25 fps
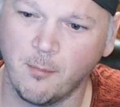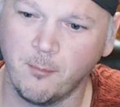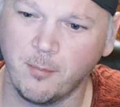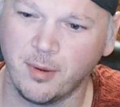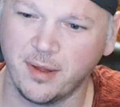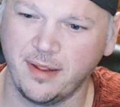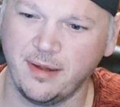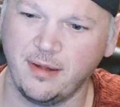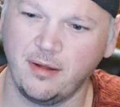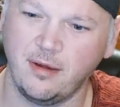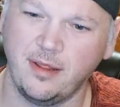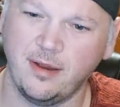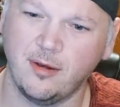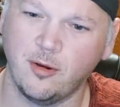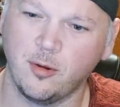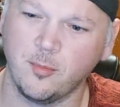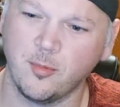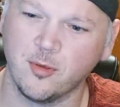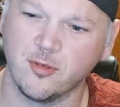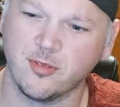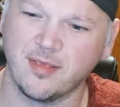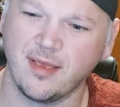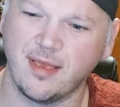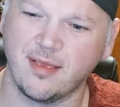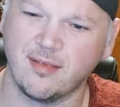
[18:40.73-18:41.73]
But it
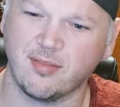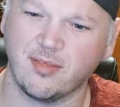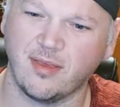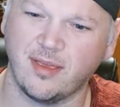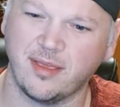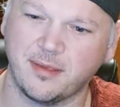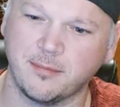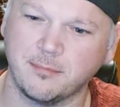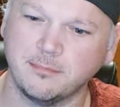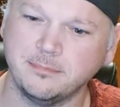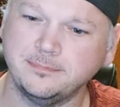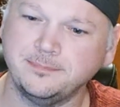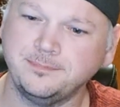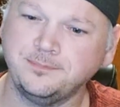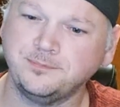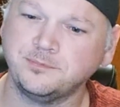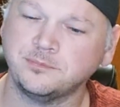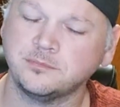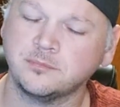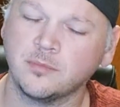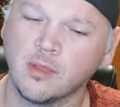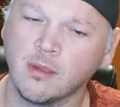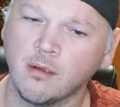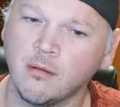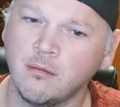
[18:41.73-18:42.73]
almost has like
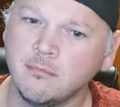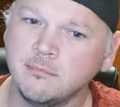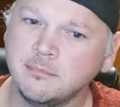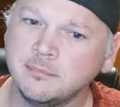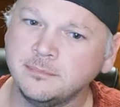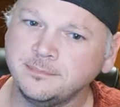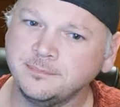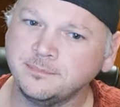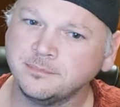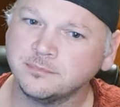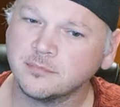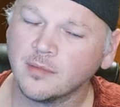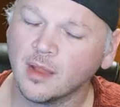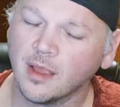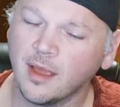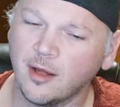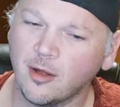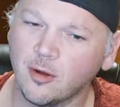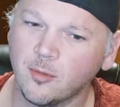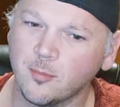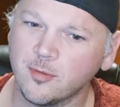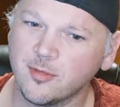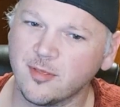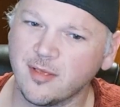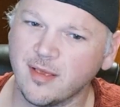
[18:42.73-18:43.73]

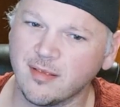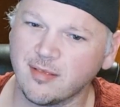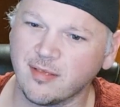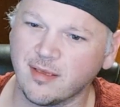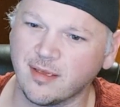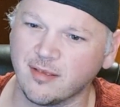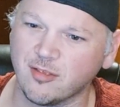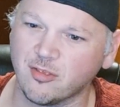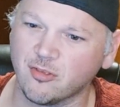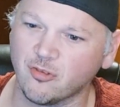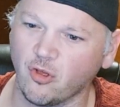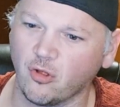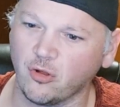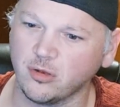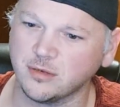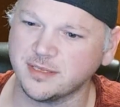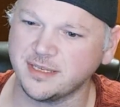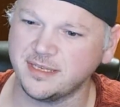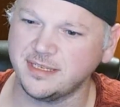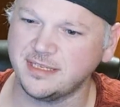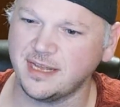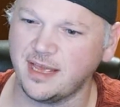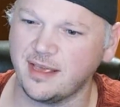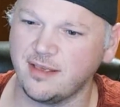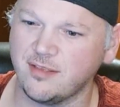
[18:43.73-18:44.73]
a
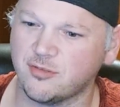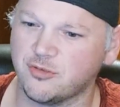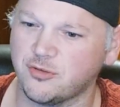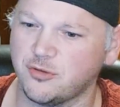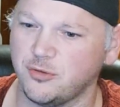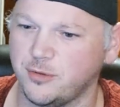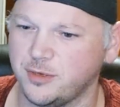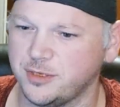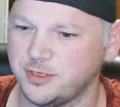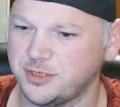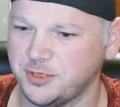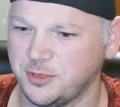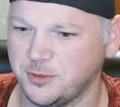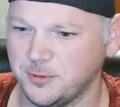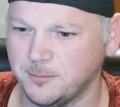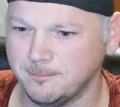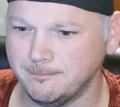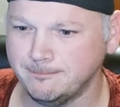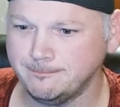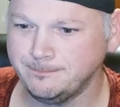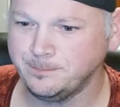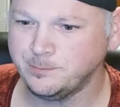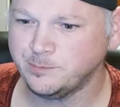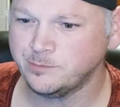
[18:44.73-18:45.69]
salty taste to it too.